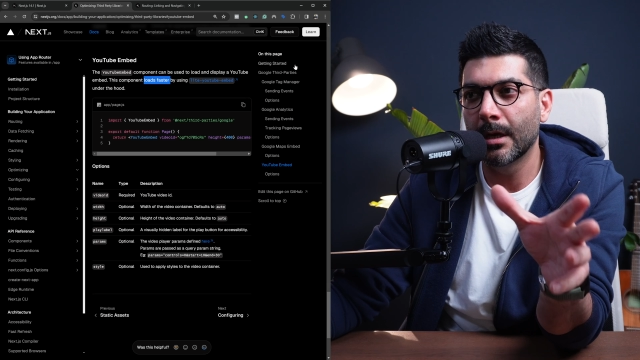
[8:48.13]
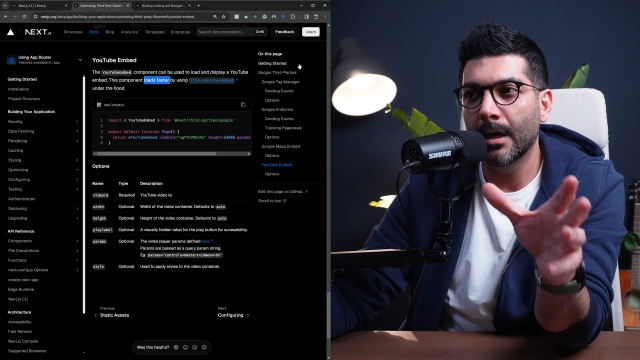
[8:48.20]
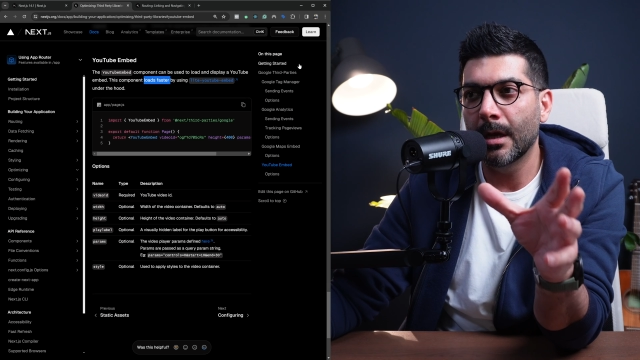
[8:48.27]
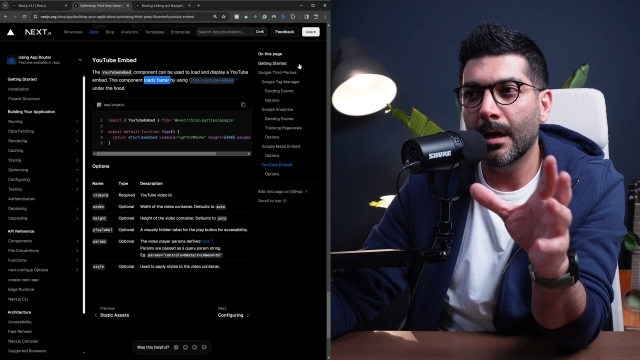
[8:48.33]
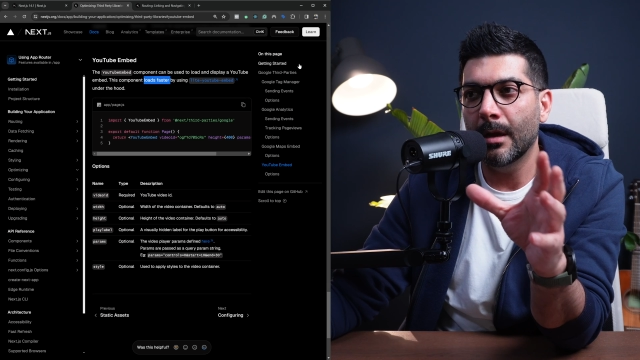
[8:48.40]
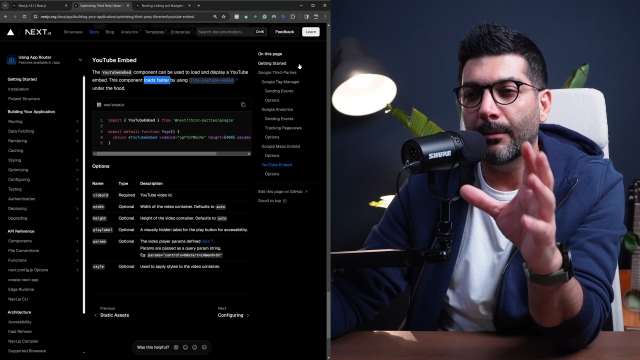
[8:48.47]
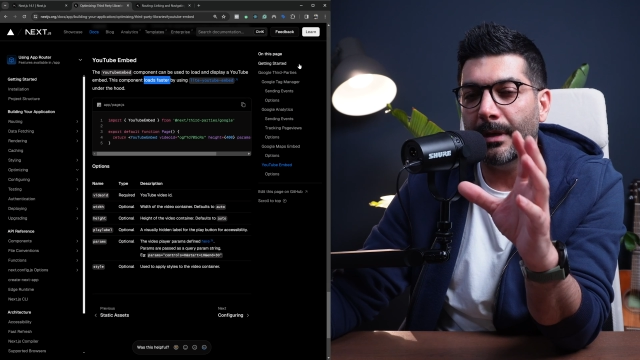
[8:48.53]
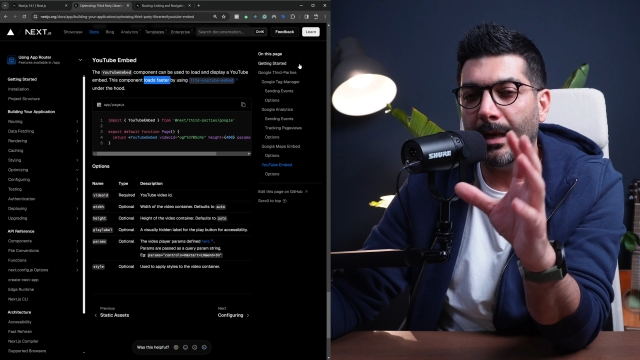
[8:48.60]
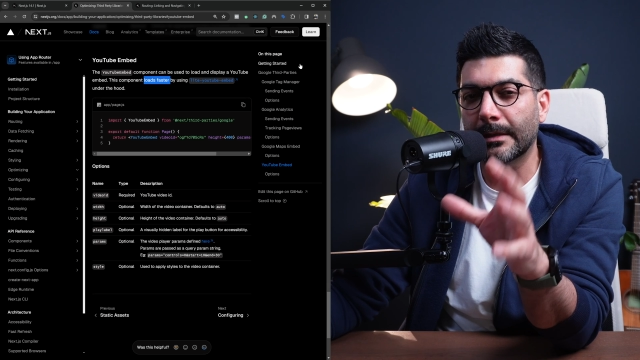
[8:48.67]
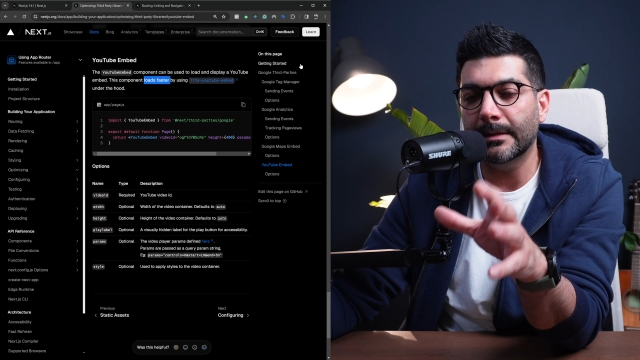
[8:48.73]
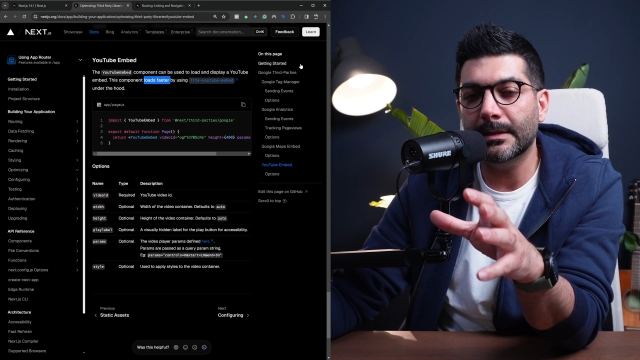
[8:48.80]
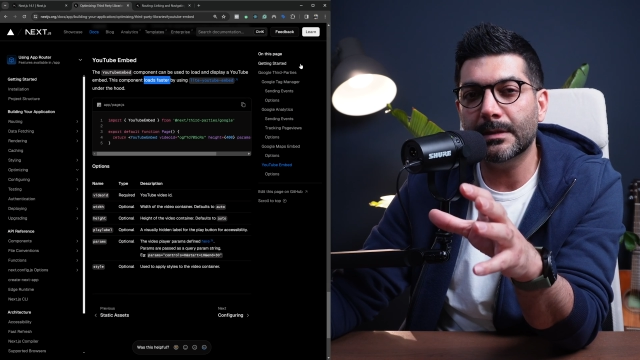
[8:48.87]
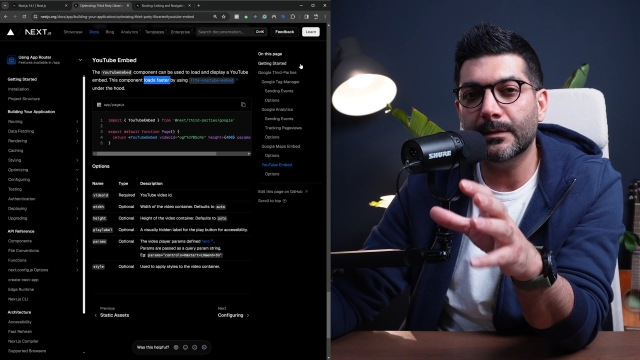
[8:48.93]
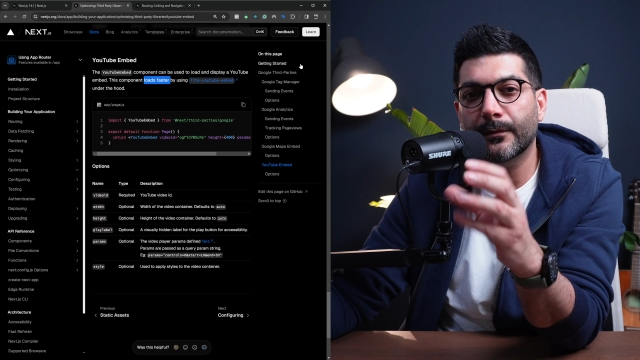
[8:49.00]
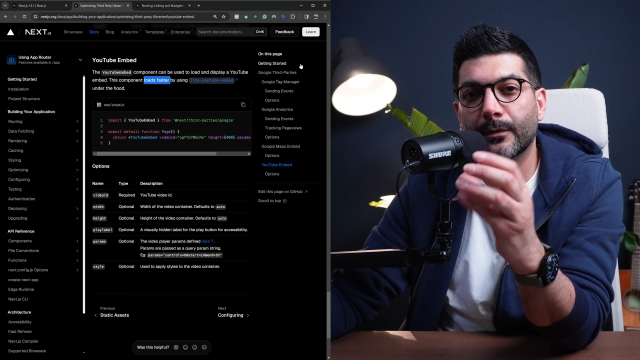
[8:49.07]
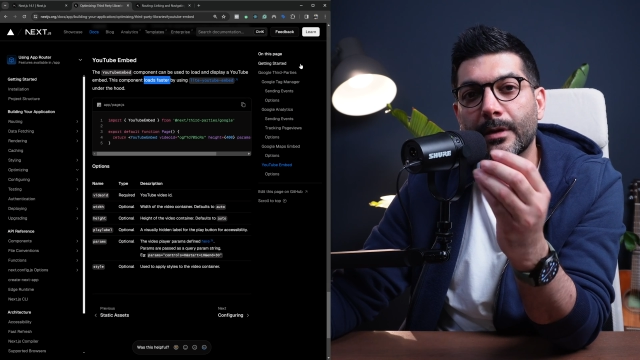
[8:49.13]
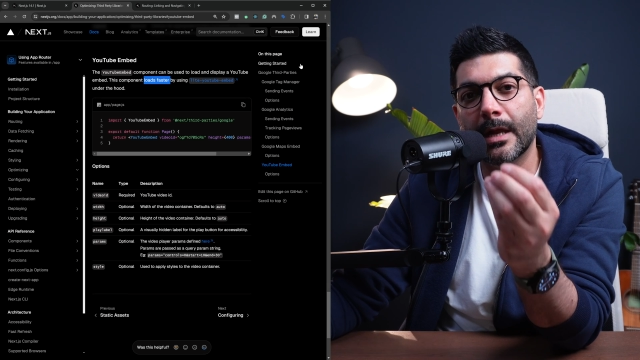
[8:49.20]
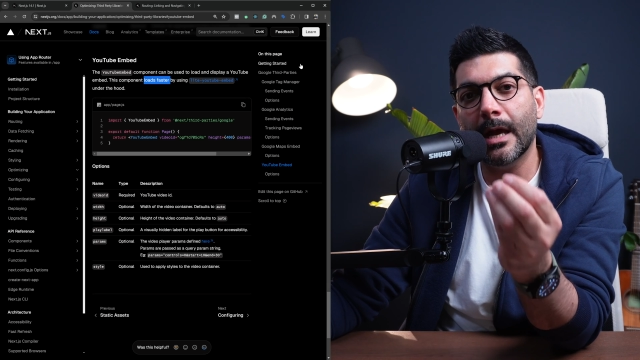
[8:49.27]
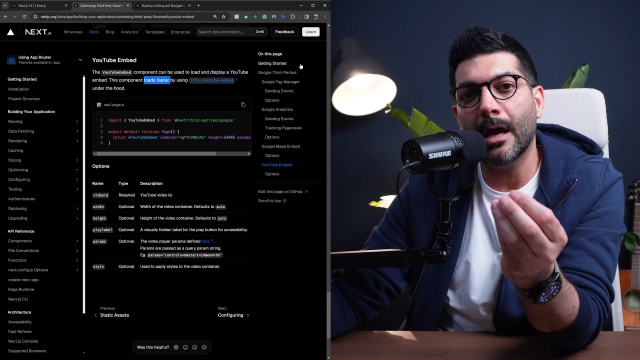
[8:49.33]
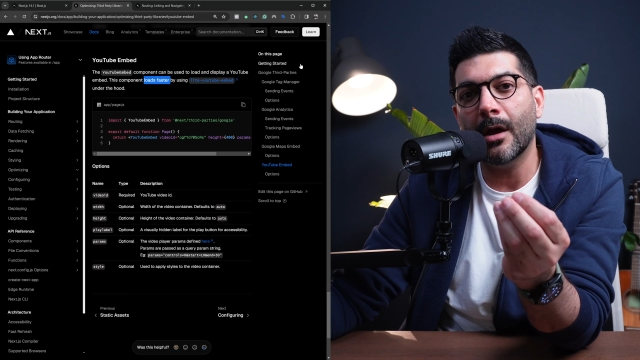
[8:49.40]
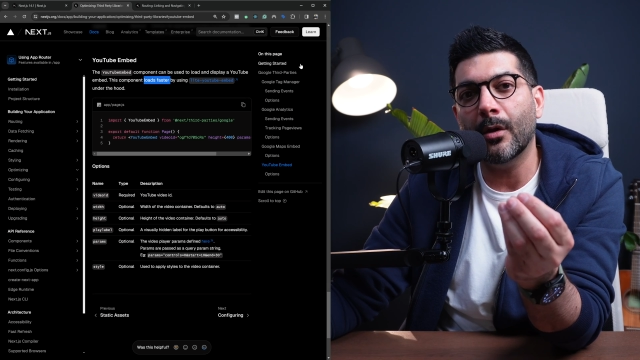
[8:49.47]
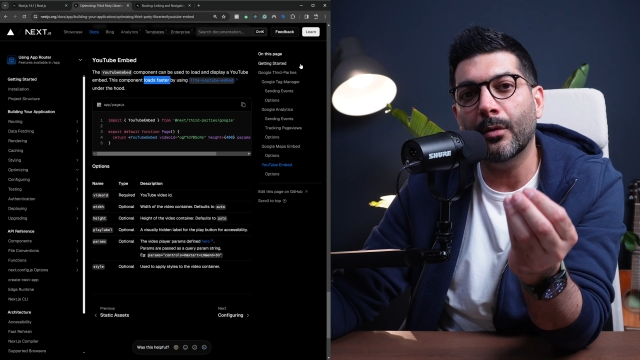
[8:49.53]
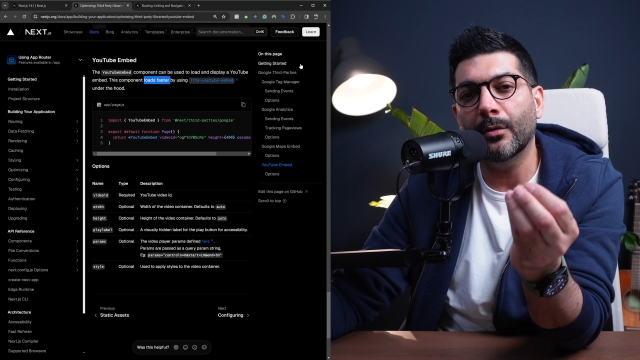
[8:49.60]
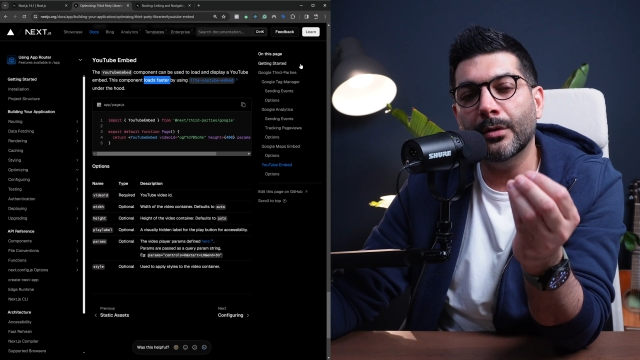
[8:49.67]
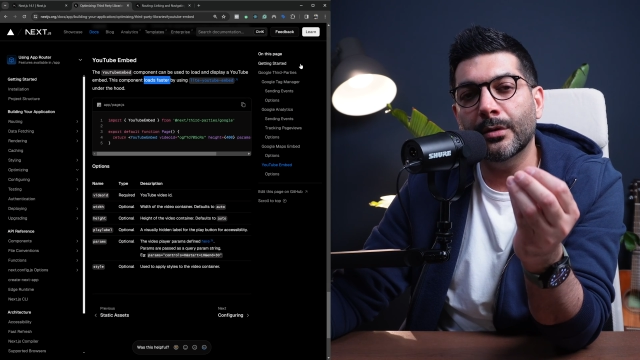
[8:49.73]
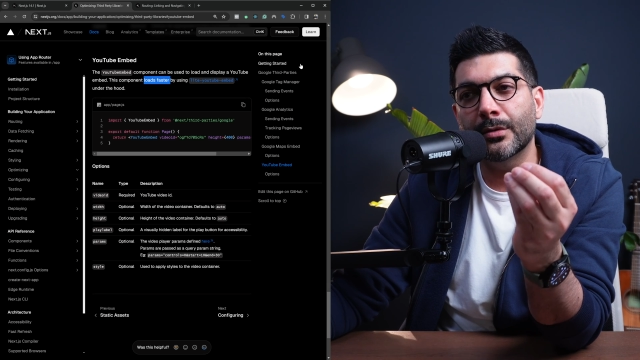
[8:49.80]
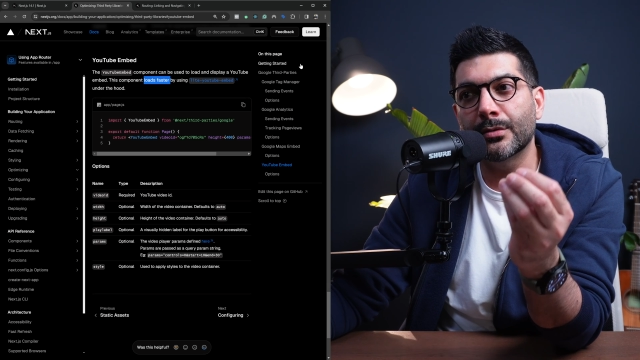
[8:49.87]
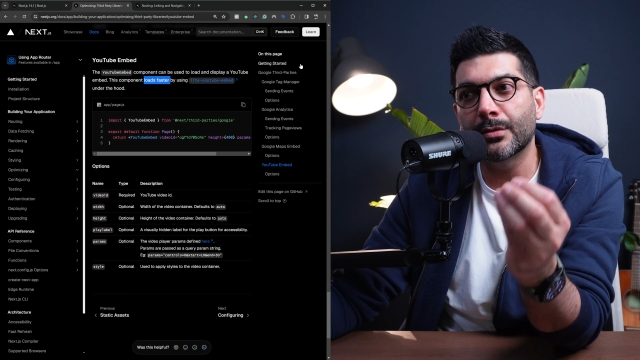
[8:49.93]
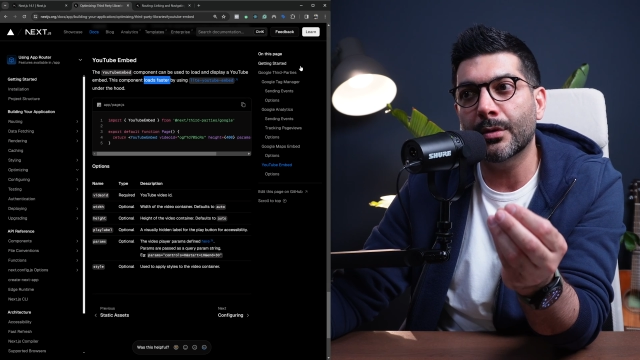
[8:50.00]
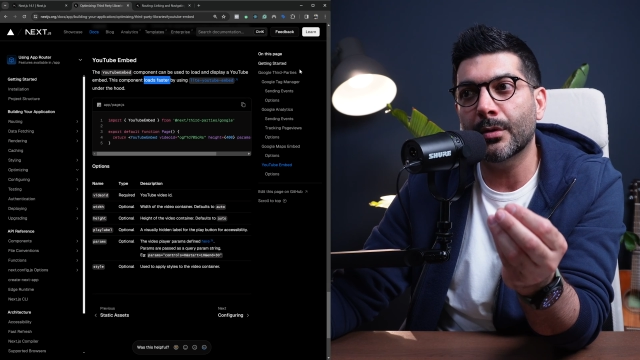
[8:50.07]
But at least for now, you
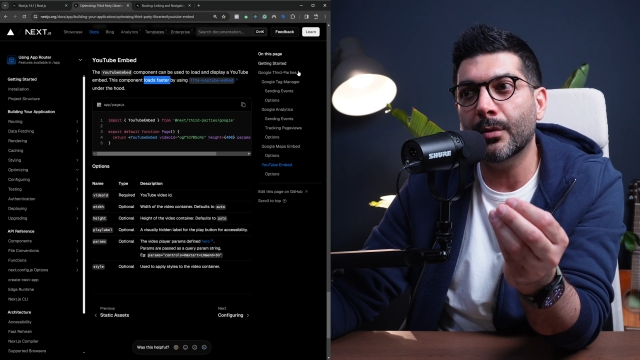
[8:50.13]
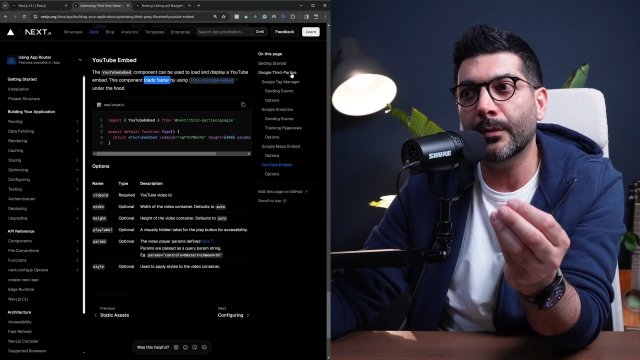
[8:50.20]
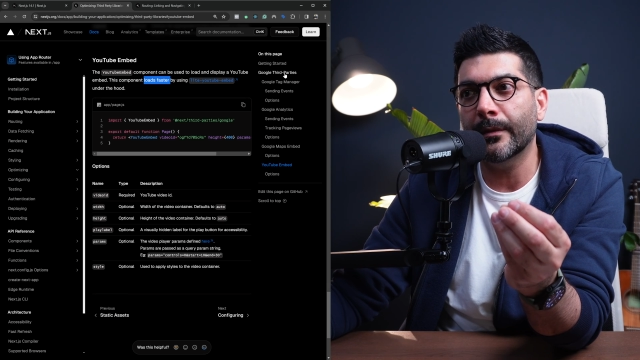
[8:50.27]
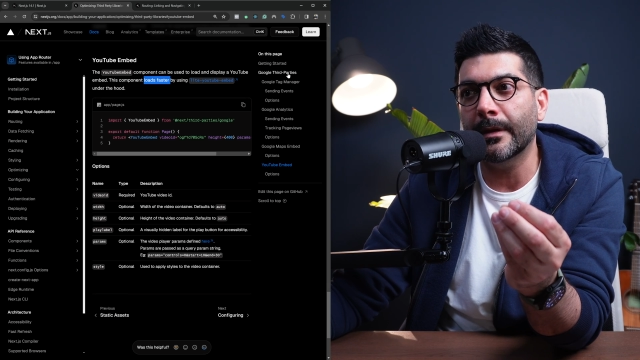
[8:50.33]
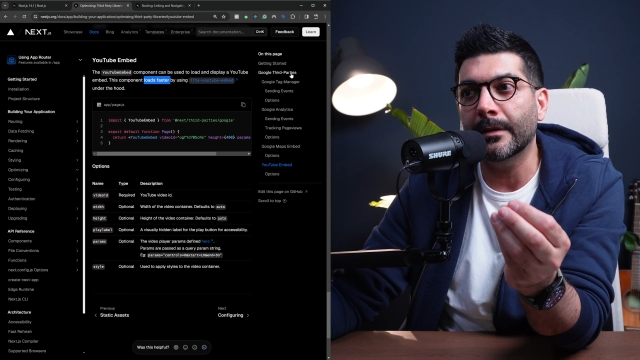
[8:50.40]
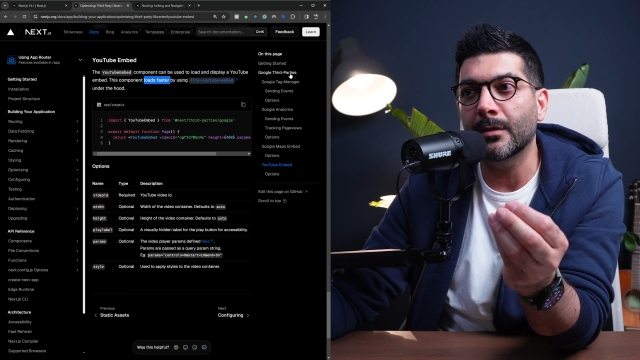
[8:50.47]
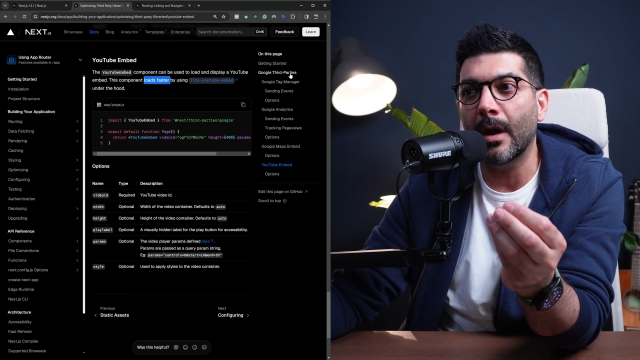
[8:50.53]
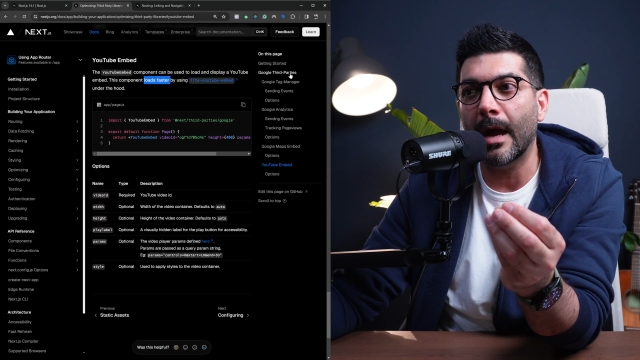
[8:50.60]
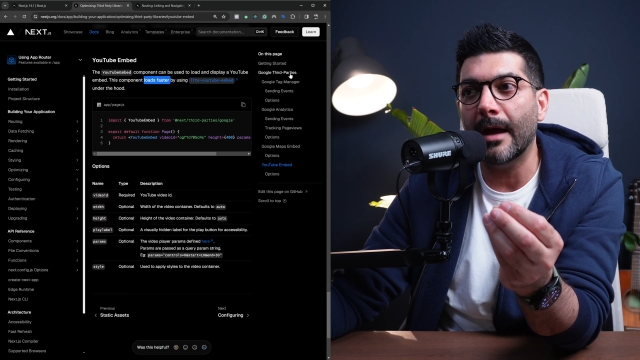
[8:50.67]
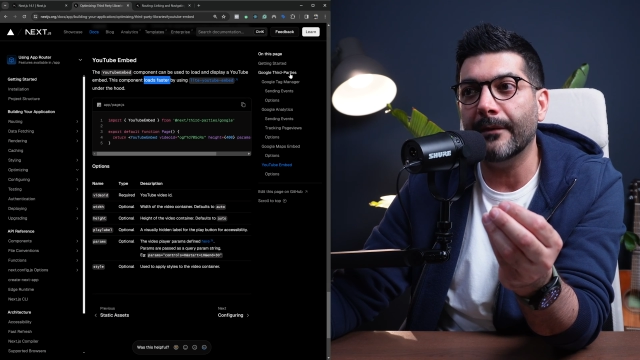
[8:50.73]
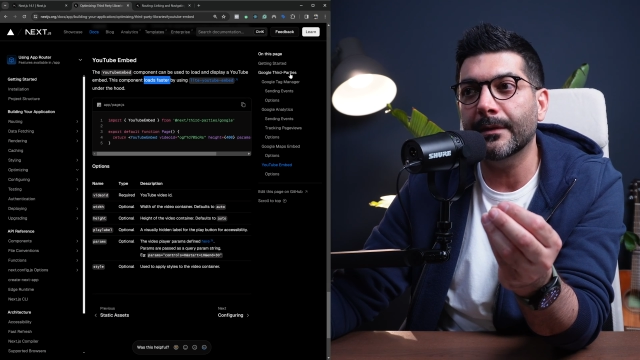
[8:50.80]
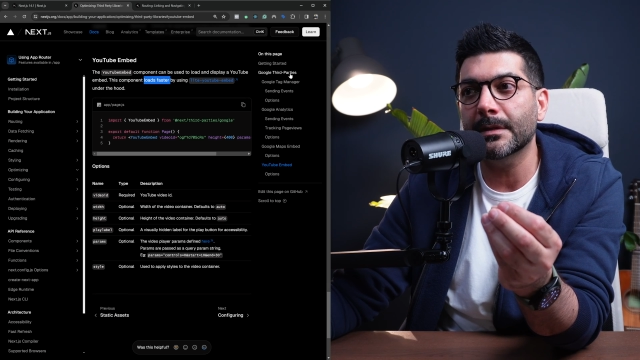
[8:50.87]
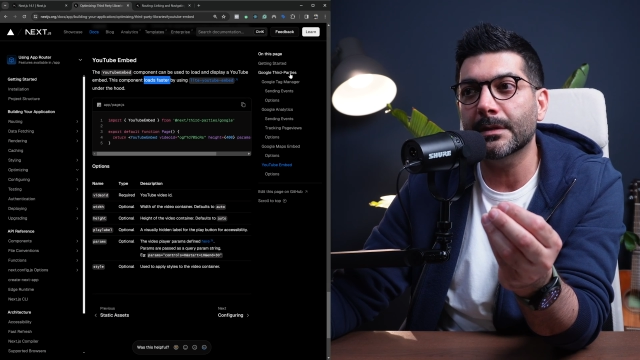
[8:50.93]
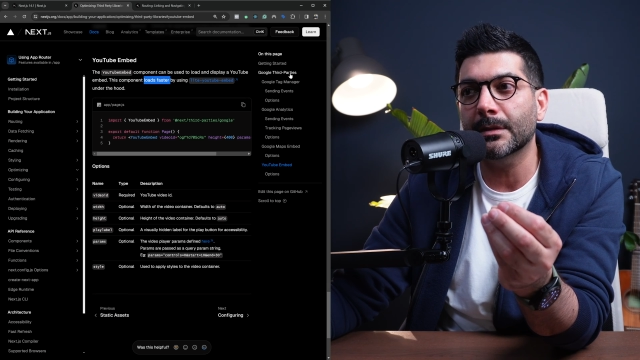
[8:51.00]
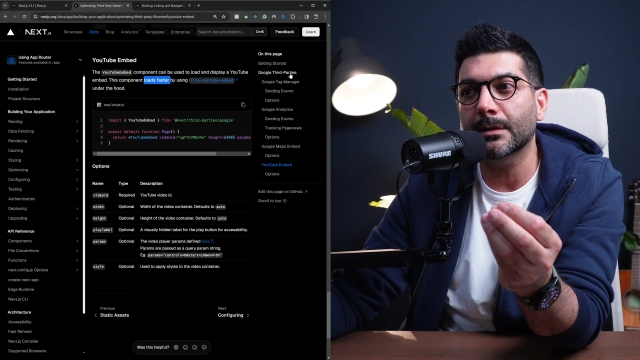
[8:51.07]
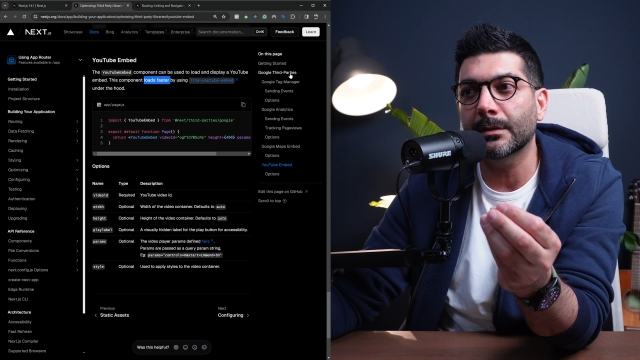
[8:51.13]
know that you have this